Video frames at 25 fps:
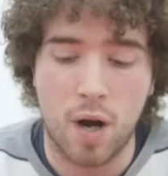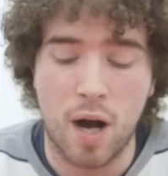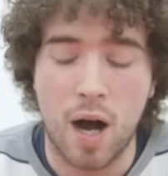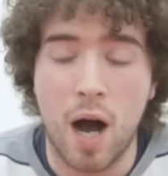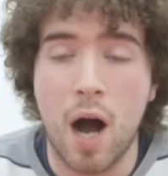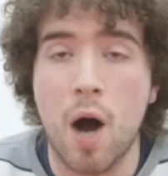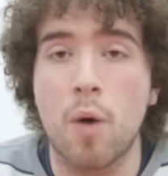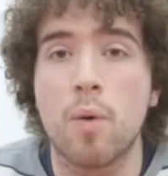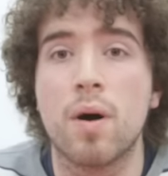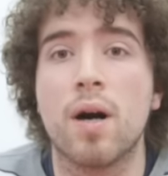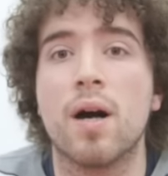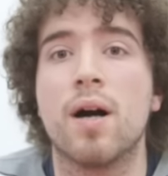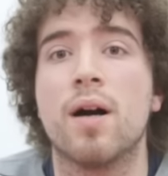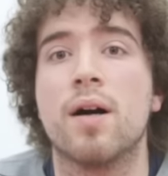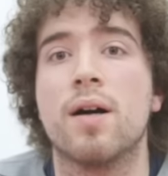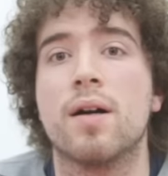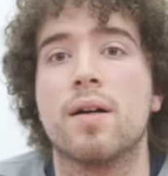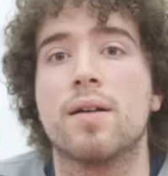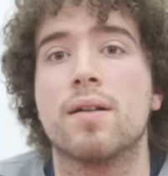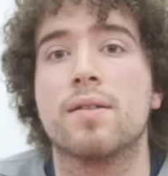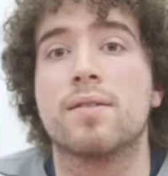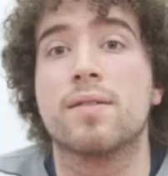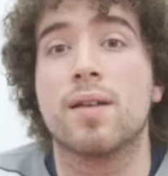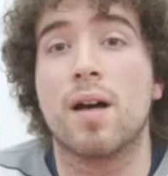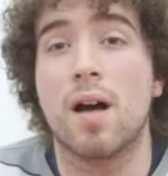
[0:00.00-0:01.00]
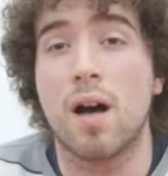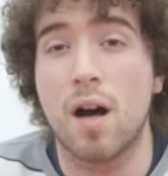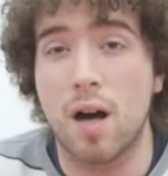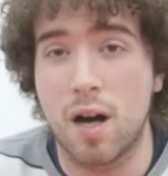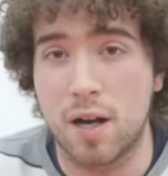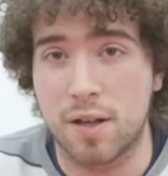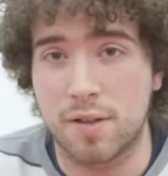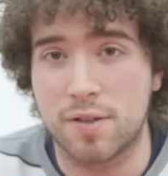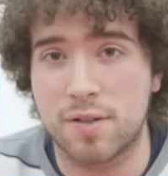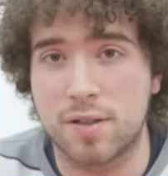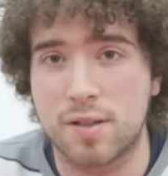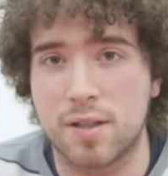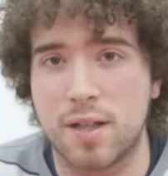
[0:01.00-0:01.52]
our
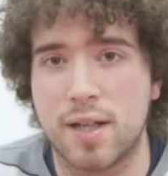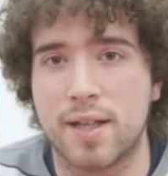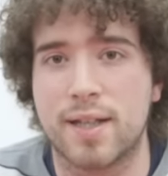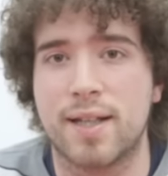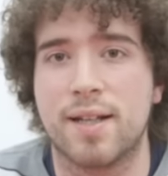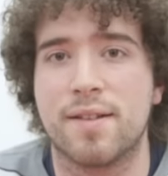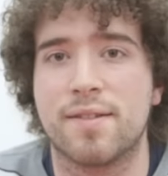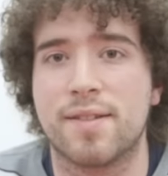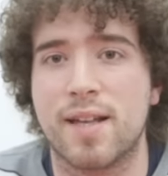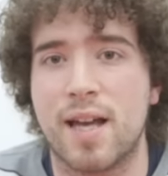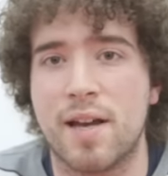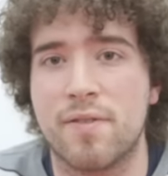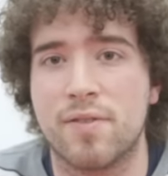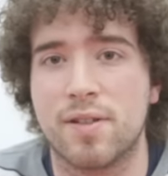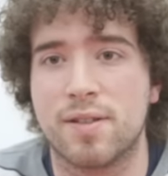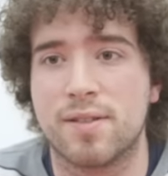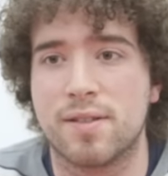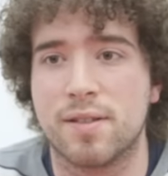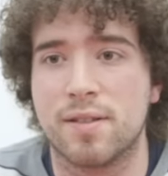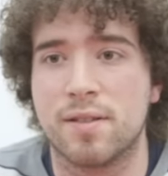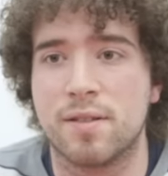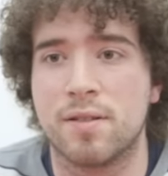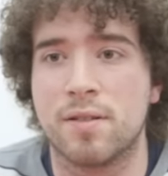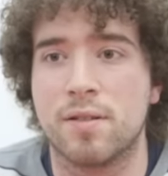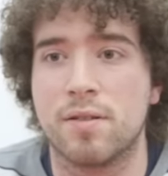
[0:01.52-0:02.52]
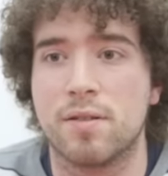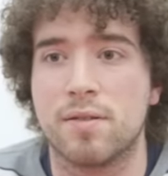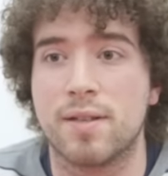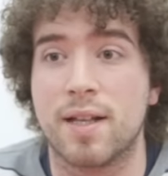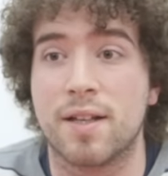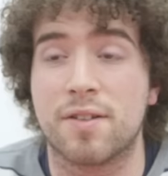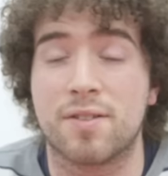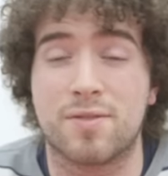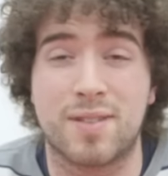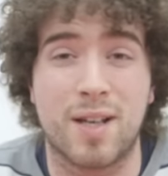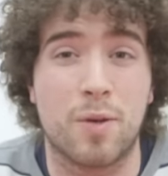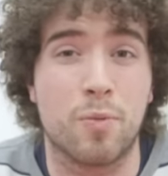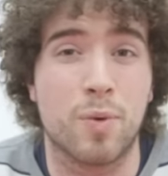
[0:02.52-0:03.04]
task against Everton
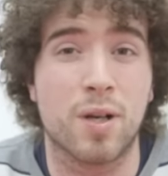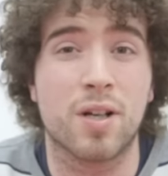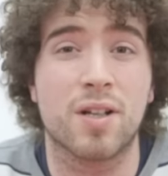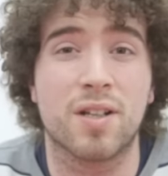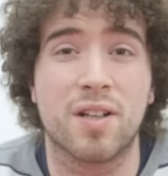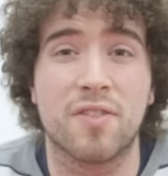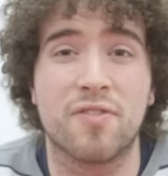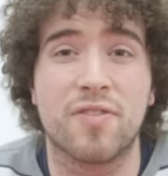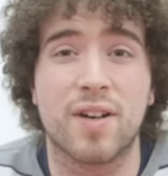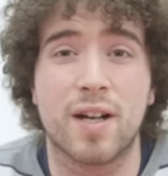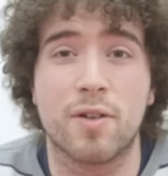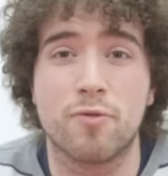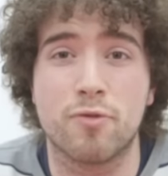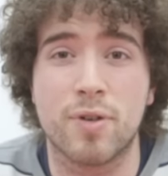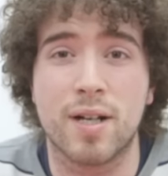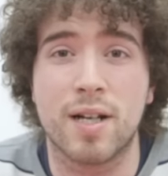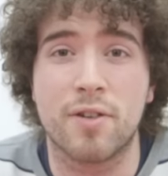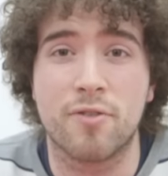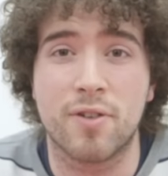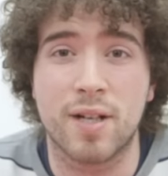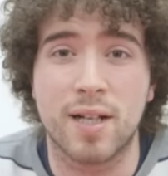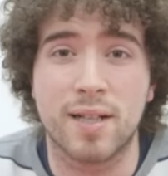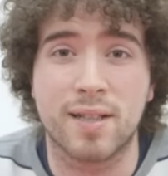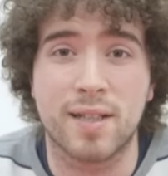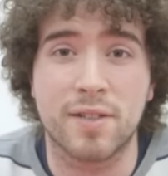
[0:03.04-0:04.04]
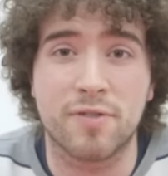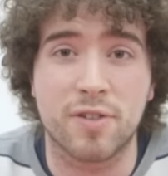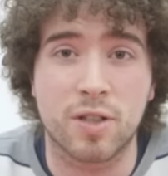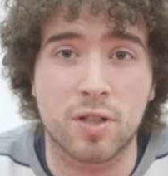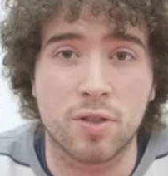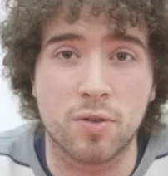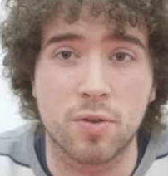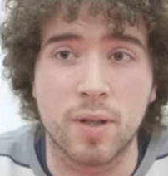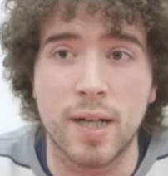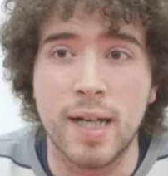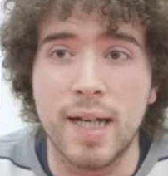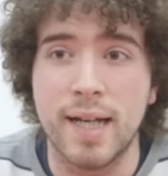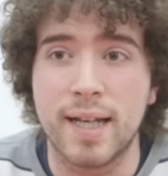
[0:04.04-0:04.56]
that's, that we're going to find really, really
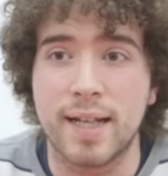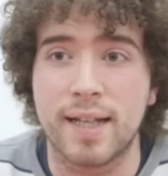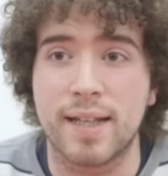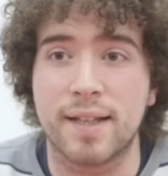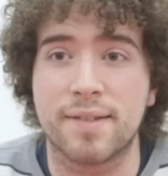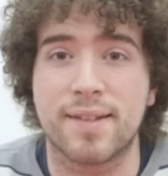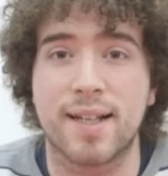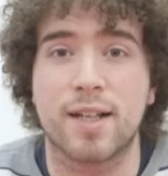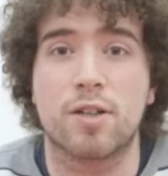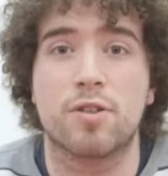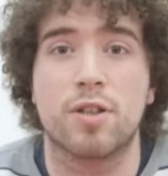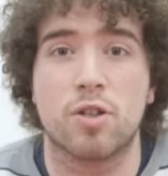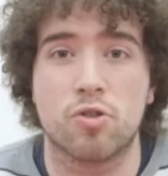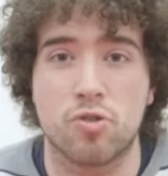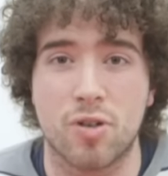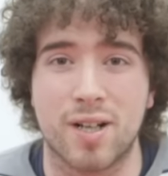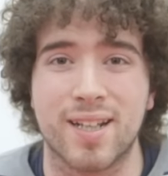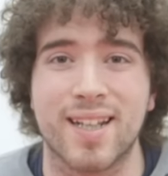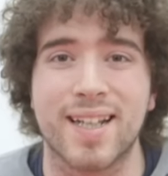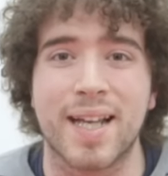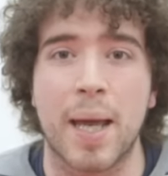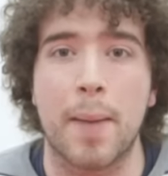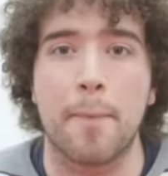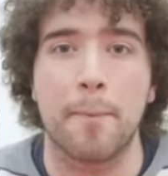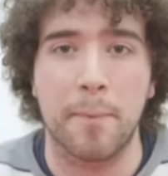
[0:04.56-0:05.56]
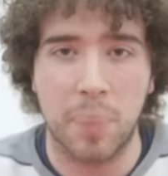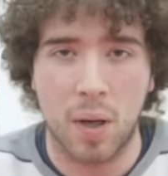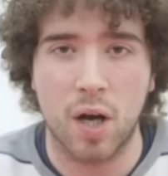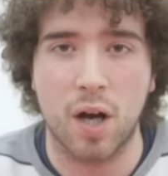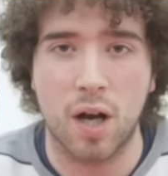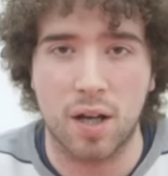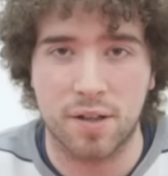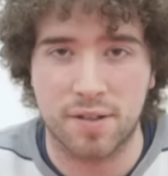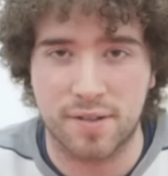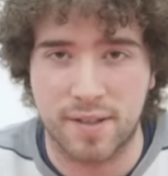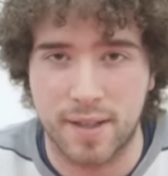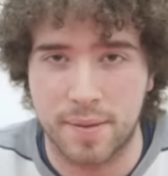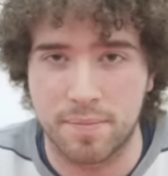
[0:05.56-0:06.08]
difficult is actually trying to get
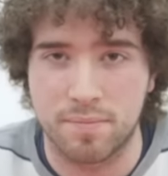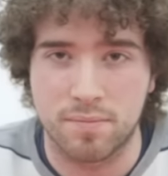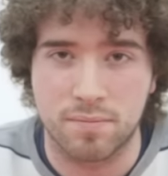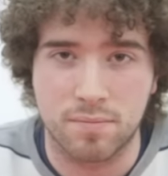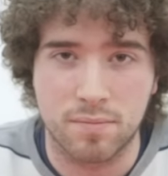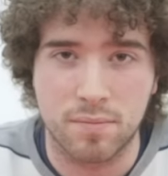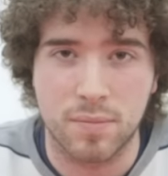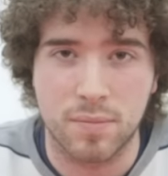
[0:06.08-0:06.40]
past them